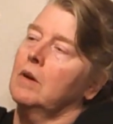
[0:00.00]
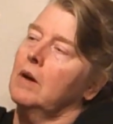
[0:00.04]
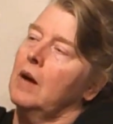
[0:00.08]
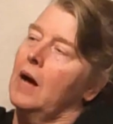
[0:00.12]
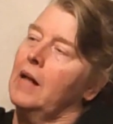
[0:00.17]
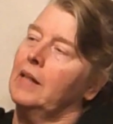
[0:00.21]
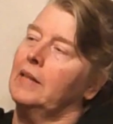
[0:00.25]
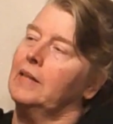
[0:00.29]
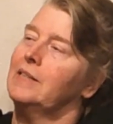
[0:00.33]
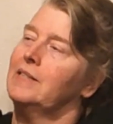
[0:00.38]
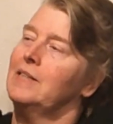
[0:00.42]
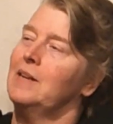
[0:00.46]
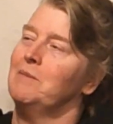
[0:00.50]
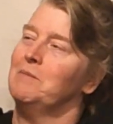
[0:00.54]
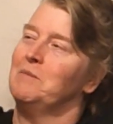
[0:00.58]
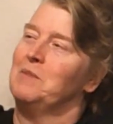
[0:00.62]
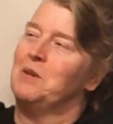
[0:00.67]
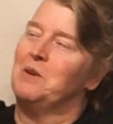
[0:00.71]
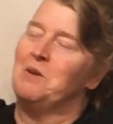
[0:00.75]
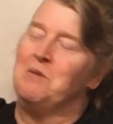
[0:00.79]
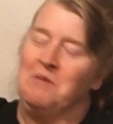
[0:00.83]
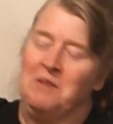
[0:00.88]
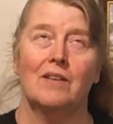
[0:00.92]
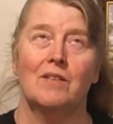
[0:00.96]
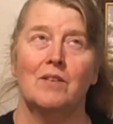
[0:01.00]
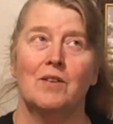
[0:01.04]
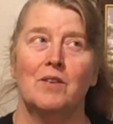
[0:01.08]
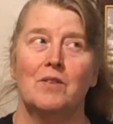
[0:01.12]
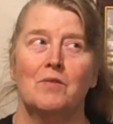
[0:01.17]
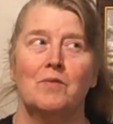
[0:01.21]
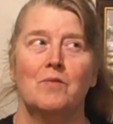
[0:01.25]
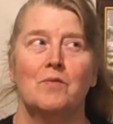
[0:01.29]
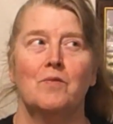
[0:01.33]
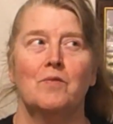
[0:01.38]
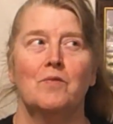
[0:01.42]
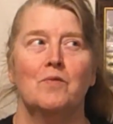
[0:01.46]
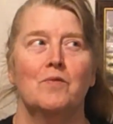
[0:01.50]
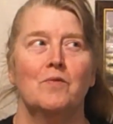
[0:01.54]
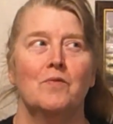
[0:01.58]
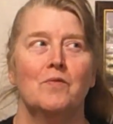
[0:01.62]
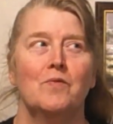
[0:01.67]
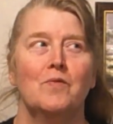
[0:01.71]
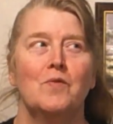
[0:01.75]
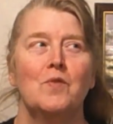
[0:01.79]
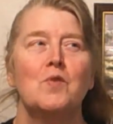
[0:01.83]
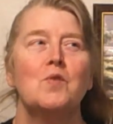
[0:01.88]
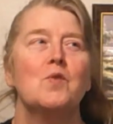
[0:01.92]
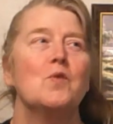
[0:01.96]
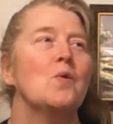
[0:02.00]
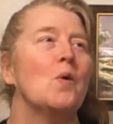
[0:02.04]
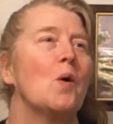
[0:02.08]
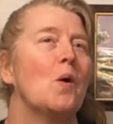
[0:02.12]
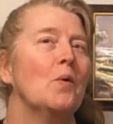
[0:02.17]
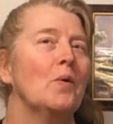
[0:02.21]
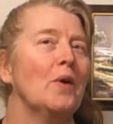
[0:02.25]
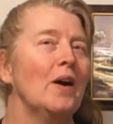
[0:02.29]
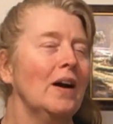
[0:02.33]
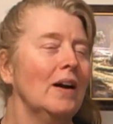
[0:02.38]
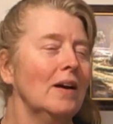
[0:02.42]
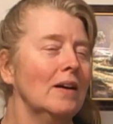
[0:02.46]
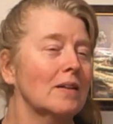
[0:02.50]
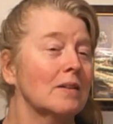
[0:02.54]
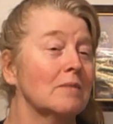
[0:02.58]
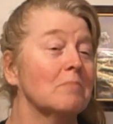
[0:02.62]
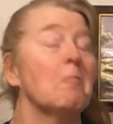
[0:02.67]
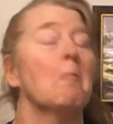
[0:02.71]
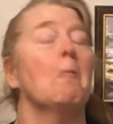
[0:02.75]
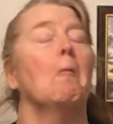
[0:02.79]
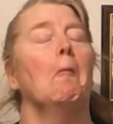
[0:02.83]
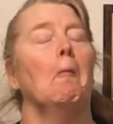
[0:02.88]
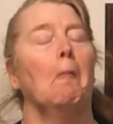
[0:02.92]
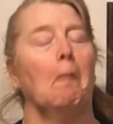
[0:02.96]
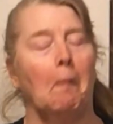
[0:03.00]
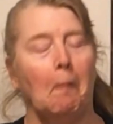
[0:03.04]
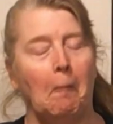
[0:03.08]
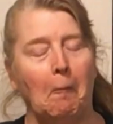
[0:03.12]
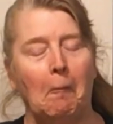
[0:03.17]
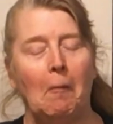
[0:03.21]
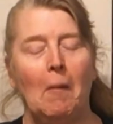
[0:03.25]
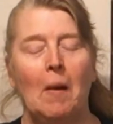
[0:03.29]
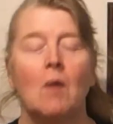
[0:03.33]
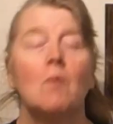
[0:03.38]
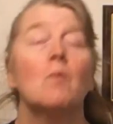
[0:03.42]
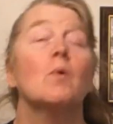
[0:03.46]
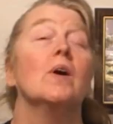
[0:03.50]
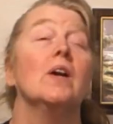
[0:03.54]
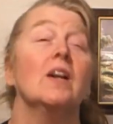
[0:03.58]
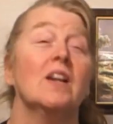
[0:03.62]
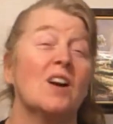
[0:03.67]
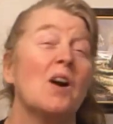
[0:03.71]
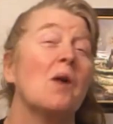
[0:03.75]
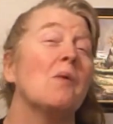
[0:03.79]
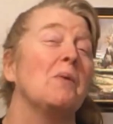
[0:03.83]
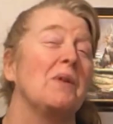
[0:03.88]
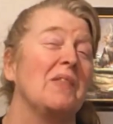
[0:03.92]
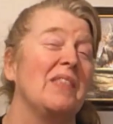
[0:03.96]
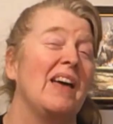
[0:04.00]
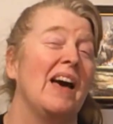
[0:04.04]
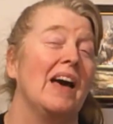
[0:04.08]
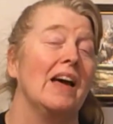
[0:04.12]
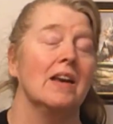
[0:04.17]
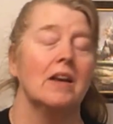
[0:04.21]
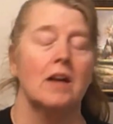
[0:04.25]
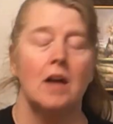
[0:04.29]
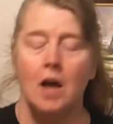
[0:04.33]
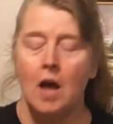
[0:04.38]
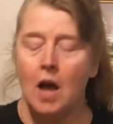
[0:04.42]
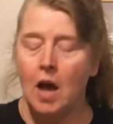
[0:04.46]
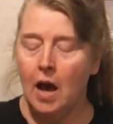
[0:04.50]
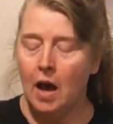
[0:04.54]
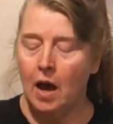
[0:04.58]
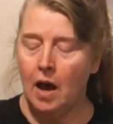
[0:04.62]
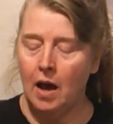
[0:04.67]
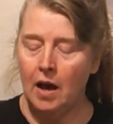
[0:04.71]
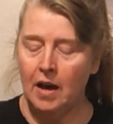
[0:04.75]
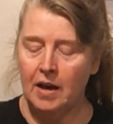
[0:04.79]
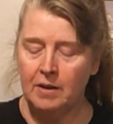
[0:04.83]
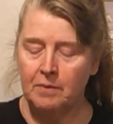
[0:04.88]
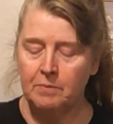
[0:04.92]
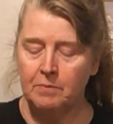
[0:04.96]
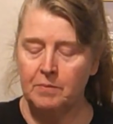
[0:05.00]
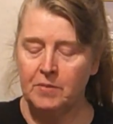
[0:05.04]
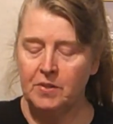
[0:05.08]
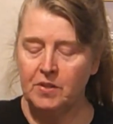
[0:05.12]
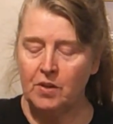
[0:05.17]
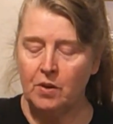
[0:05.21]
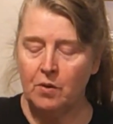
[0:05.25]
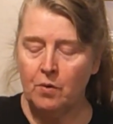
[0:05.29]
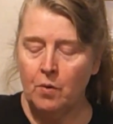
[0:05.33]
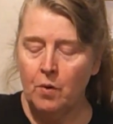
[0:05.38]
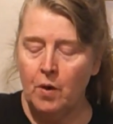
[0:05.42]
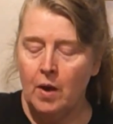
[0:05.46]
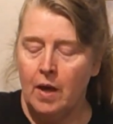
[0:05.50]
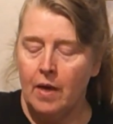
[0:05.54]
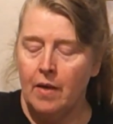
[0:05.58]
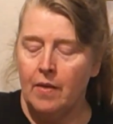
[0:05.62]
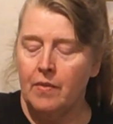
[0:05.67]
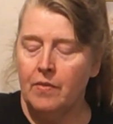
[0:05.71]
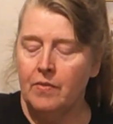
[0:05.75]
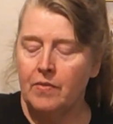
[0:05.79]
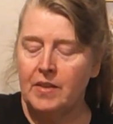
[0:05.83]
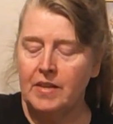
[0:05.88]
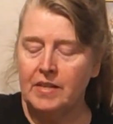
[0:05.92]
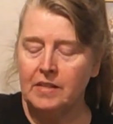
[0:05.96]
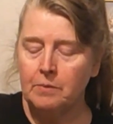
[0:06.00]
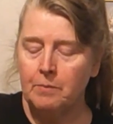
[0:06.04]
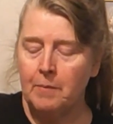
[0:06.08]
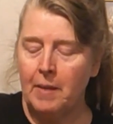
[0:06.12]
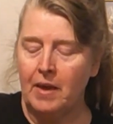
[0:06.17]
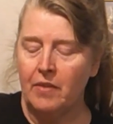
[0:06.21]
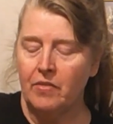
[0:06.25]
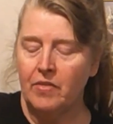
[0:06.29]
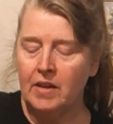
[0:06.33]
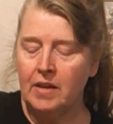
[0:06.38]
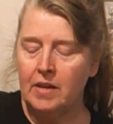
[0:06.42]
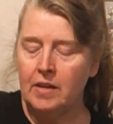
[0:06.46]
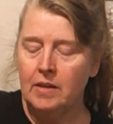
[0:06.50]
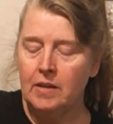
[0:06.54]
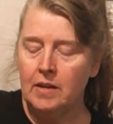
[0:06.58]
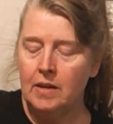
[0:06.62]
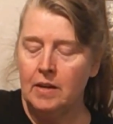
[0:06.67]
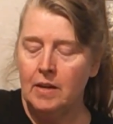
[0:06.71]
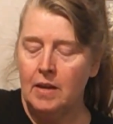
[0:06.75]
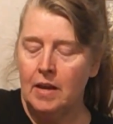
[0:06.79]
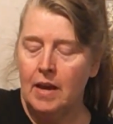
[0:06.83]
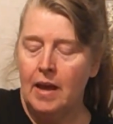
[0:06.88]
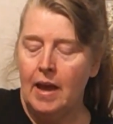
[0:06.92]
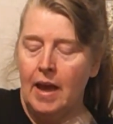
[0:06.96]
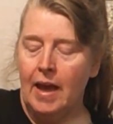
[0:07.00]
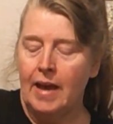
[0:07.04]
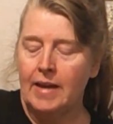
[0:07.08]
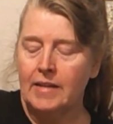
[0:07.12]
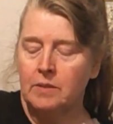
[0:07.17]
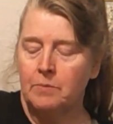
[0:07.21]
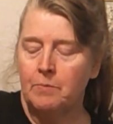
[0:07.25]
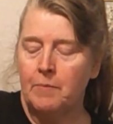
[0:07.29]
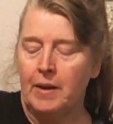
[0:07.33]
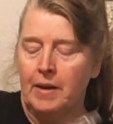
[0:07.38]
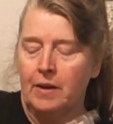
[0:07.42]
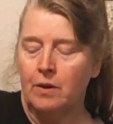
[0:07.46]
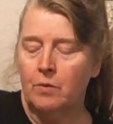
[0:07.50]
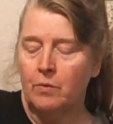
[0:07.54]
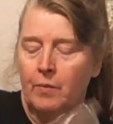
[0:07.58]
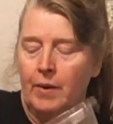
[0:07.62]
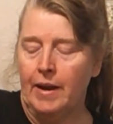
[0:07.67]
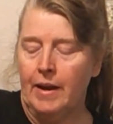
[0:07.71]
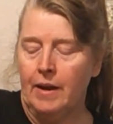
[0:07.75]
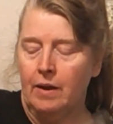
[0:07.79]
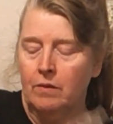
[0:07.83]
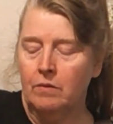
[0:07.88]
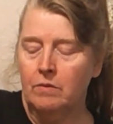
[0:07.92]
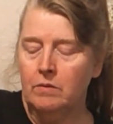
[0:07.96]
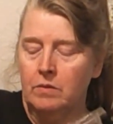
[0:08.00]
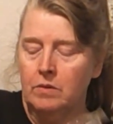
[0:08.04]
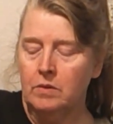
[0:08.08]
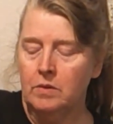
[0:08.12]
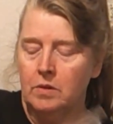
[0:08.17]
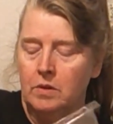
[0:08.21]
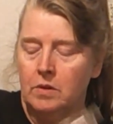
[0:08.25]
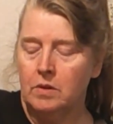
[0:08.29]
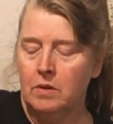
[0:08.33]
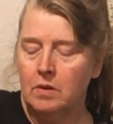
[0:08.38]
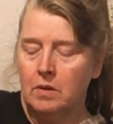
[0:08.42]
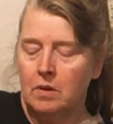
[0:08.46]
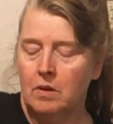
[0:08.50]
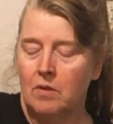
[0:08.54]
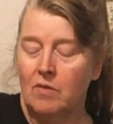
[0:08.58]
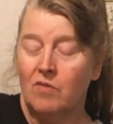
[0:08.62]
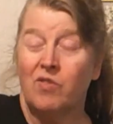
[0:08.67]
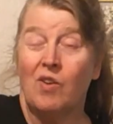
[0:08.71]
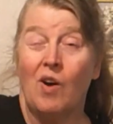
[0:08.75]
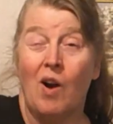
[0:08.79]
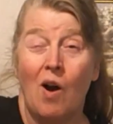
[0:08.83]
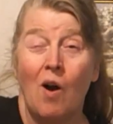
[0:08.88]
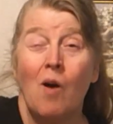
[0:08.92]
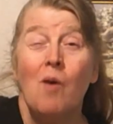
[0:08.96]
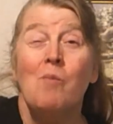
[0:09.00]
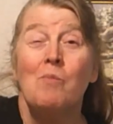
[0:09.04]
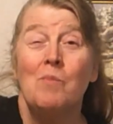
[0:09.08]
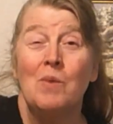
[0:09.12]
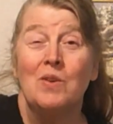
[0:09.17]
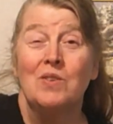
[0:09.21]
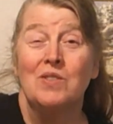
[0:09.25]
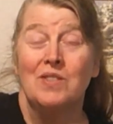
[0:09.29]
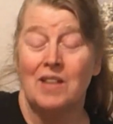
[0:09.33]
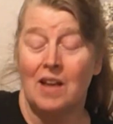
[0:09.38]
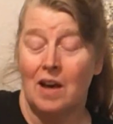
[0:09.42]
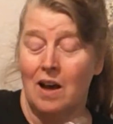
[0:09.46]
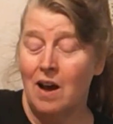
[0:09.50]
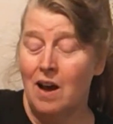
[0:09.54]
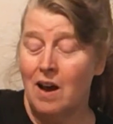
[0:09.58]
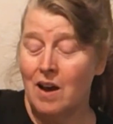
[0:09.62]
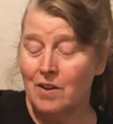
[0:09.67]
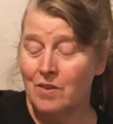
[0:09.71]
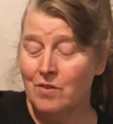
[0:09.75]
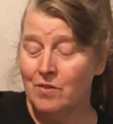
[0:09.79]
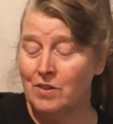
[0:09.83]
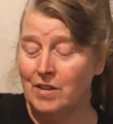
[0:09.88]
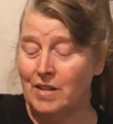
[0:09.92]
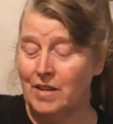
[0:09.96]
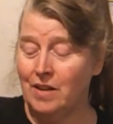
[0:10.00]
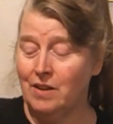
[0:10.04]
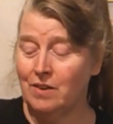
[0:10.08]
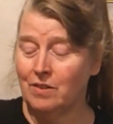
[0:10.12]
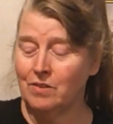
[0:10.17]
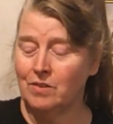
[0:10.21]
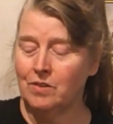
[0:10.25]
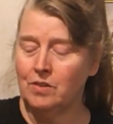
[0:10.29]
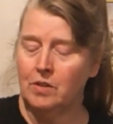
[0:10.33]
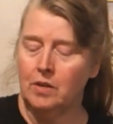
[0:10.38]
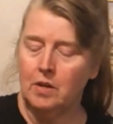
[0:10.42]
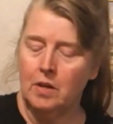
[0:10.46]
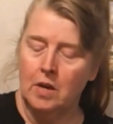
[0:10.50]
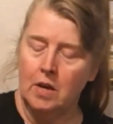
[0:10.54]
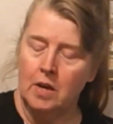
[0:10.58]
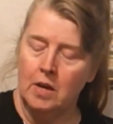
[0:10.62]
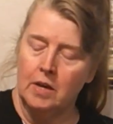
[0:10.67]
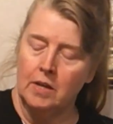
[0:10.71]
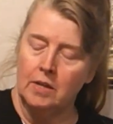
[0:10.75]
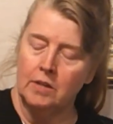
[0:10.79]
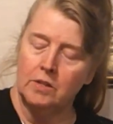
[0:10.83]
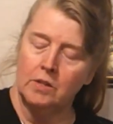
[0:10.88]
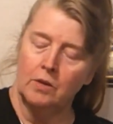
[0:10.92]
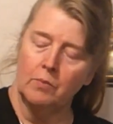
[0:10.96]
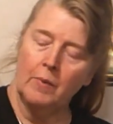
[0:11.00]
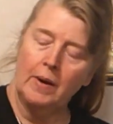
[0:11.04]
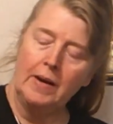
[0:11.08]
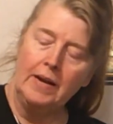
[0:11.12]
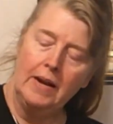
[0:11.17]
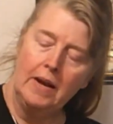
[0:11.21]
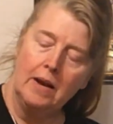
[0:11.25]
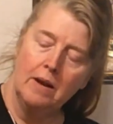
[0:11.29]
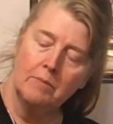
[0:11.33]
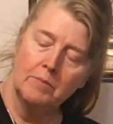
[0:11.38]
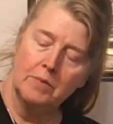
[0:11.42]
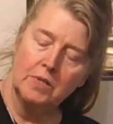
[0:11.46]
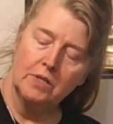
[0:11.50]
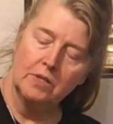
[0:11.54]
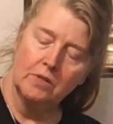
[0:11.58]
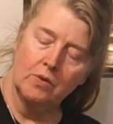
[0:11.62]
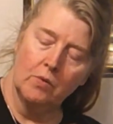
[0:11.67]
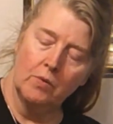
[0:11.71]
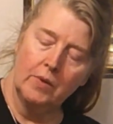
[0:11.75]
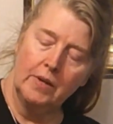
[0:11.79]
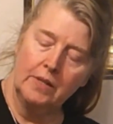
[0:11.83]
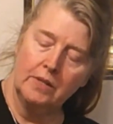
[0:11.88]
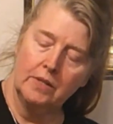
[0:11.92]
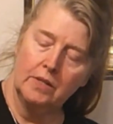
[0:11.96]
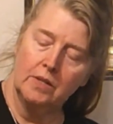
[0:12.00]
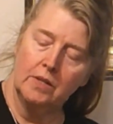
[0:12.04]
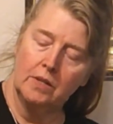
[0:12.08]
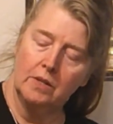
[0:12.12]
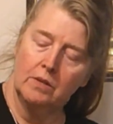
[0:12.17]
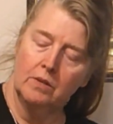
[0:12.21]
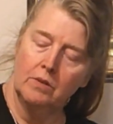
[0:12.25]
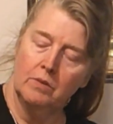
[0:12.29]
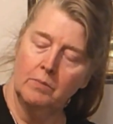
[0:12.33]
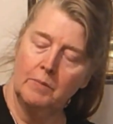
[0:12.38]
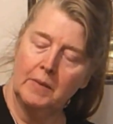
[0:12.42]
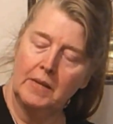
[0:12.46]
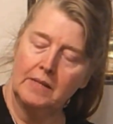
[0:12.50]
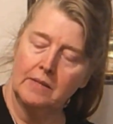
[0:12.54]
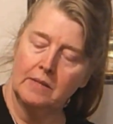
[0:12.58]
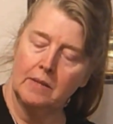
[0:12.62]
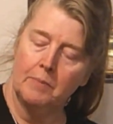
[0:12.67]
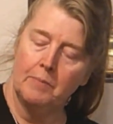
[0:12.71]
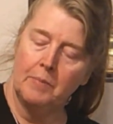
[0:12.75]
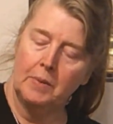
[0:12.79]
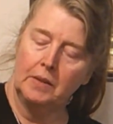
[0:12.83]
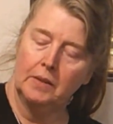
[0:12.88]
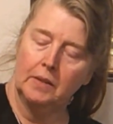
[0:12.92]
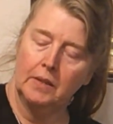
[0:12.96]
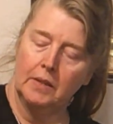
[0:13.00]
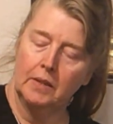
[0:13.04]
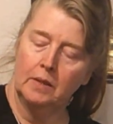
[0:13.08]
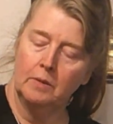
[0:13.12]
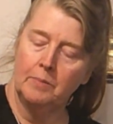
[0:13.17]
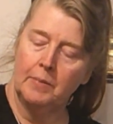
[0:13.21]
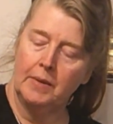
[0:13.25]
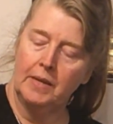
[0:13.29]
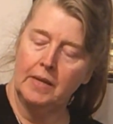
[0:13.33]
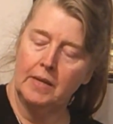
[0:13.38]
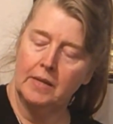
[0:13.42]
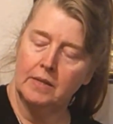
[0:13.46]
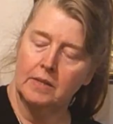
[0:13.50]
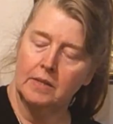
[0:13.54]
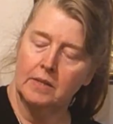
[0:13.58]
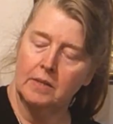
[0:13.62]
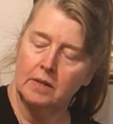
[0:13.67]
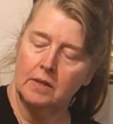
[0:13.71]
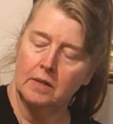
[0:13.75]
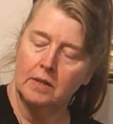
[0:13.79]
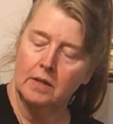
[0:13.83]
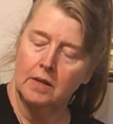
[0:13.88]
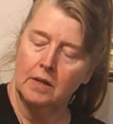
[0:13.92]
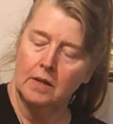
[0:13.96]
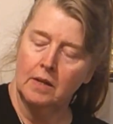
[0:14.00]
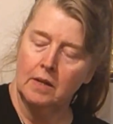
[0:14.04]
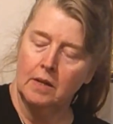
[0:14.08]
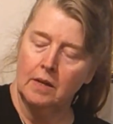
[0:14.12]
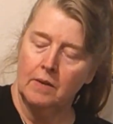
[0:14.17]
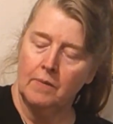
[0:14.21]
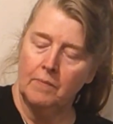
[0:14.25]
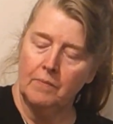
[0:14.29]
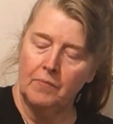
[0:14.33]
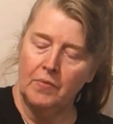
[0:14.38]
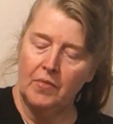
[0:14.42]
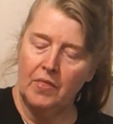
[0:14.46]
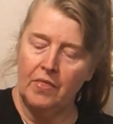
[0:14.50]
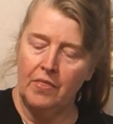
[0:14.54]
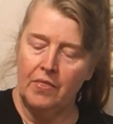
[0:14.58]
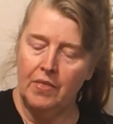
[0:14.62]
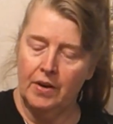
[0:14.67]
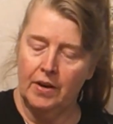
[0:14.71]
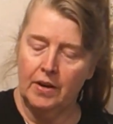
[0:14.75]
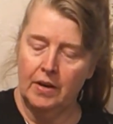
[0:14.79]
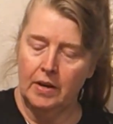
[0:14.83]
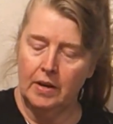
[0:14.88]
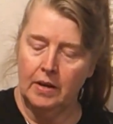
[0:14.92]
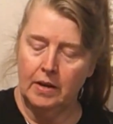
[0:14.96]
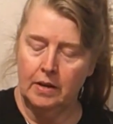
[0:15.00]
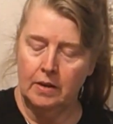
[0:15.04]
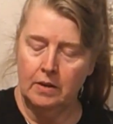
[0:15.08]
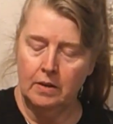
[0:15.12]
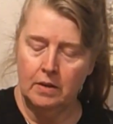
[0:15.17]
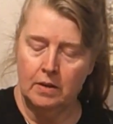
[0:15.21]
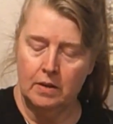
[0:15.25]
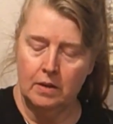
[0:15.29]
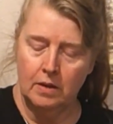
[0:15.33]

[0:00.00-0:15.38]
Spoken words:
I'll attempt to. Fukuoka? We're going to go with that. So this method has been around for almost 100 years. So right now I'm just going to mix up a little bit the